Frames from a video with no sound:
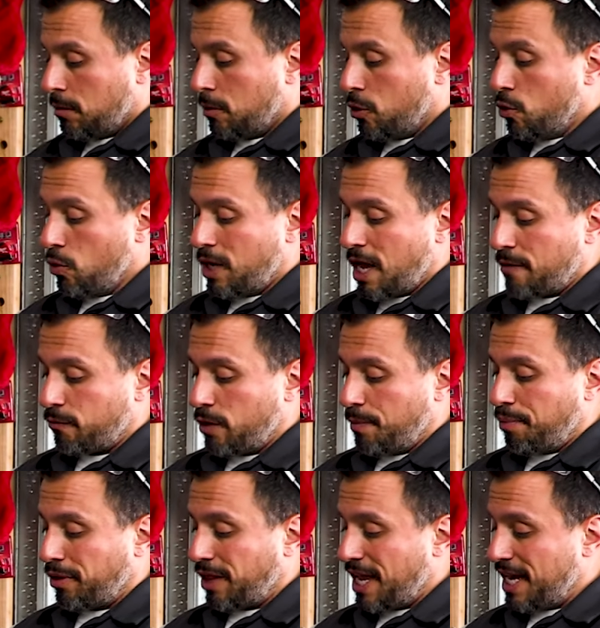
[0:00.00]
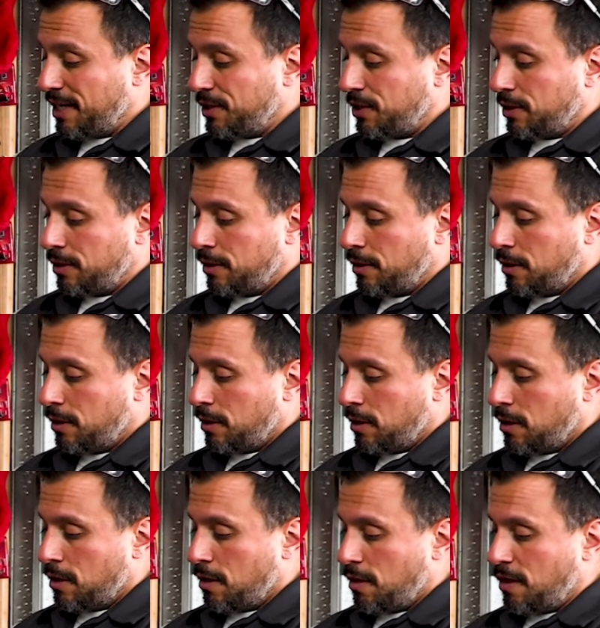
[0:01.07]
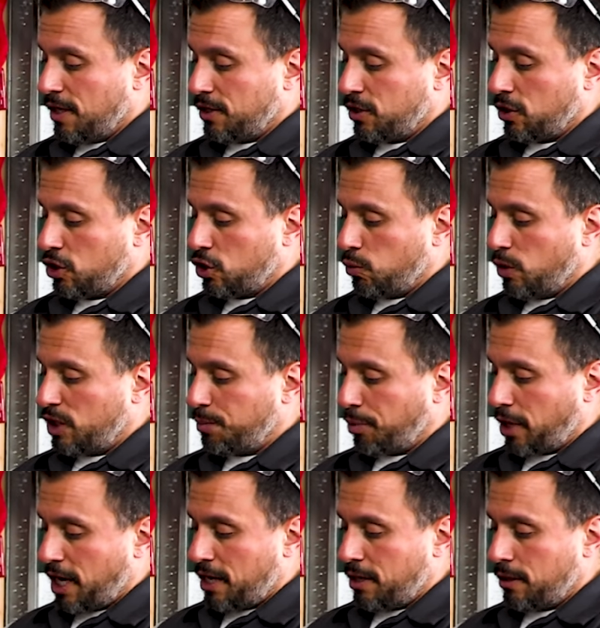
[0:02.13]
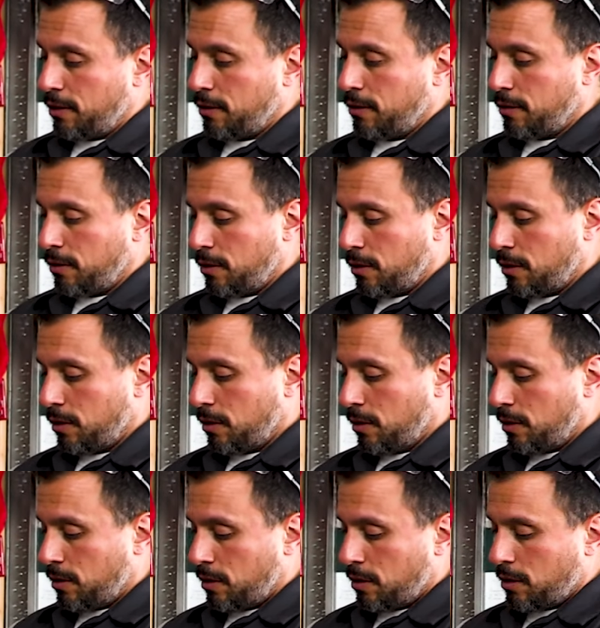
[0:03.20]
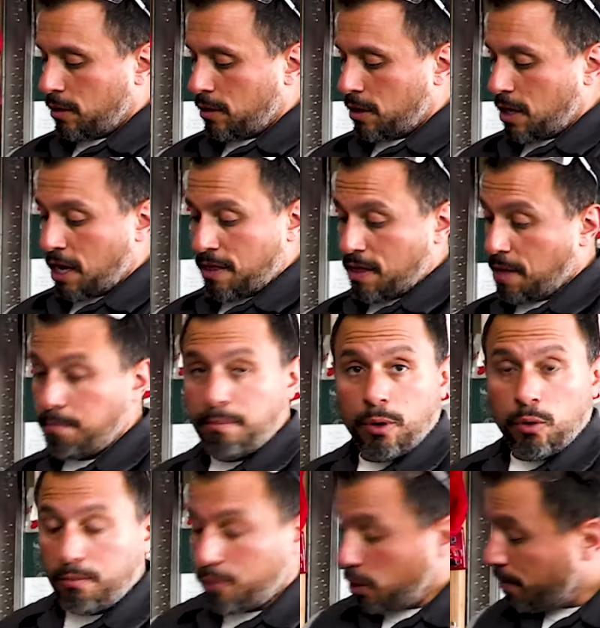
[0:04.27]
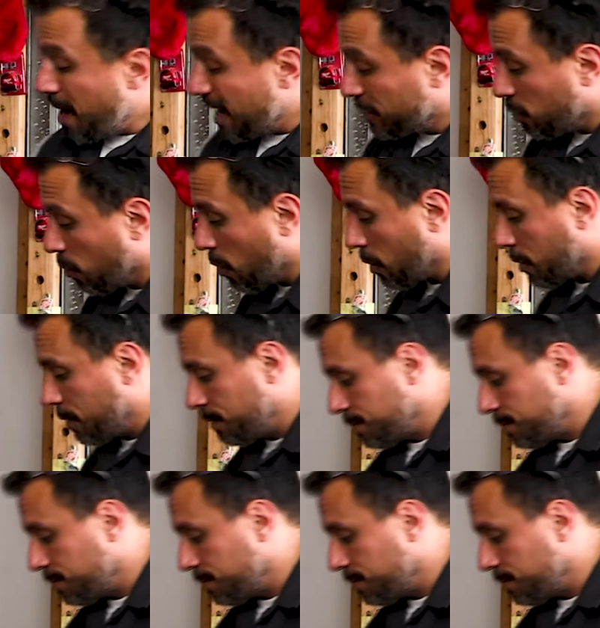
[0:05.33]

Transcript: you can replace this switchblade and then boom, you're back to work.